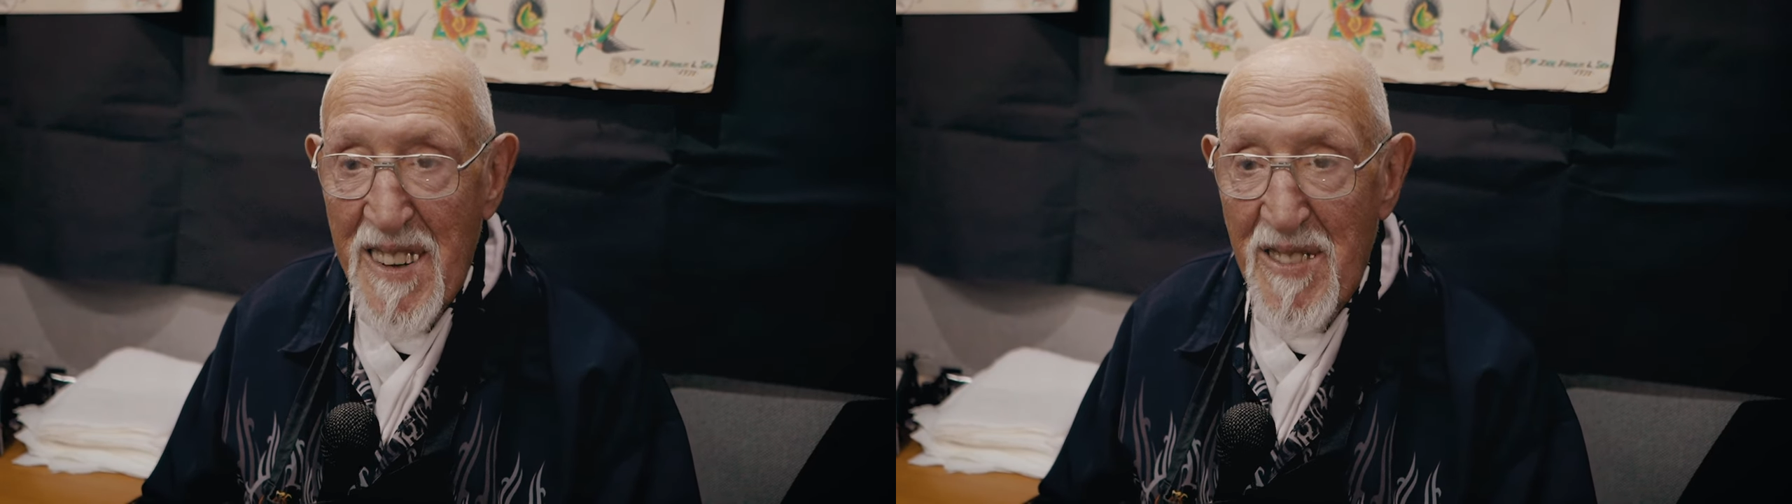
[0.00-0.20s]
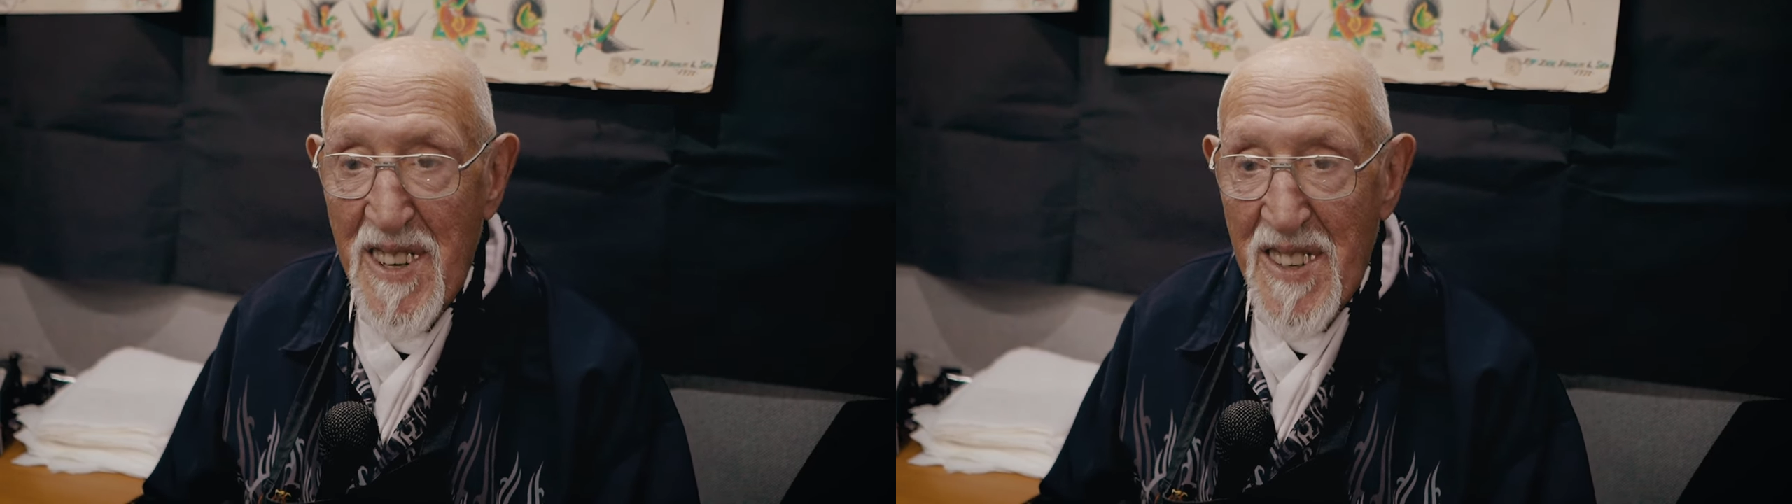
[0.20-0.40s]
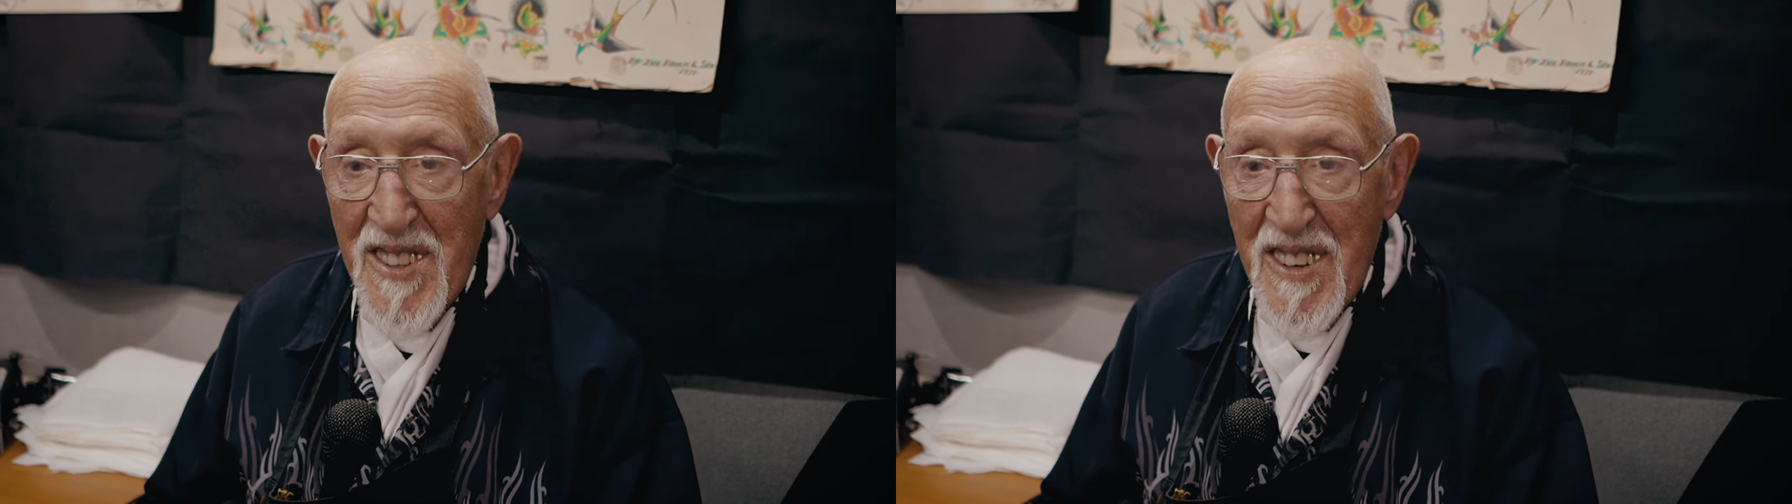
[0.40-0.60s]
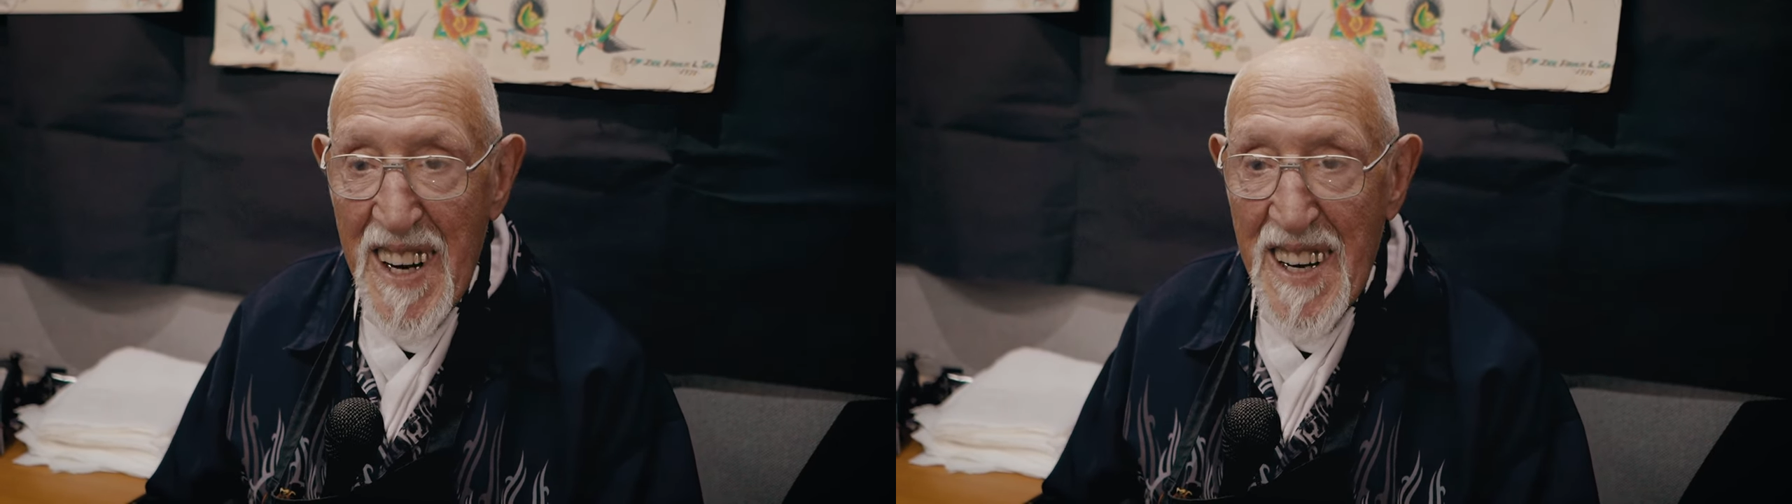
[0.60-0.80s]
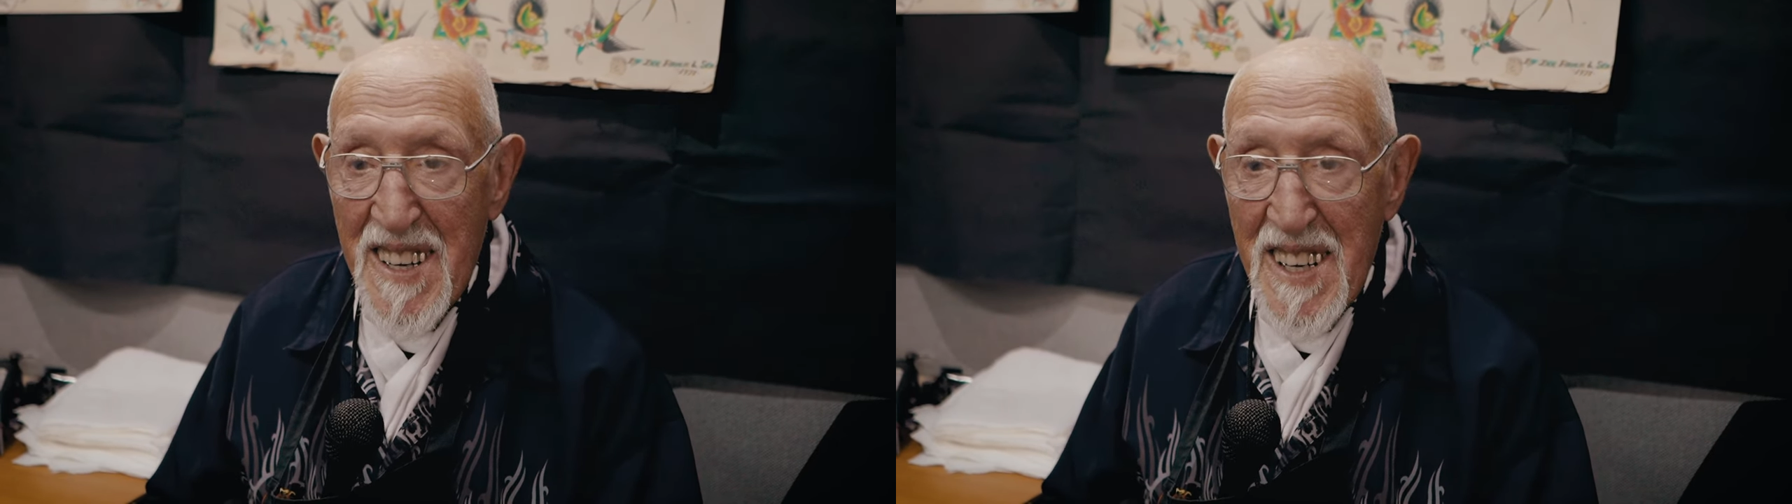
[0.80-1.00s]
lived in Australia,